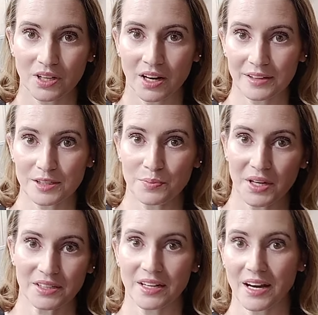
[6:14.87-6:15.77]
uh,
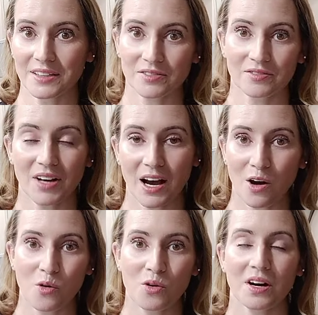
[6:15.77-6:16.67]
depending on
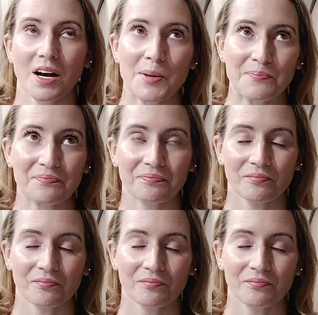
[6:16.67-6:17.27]
how um,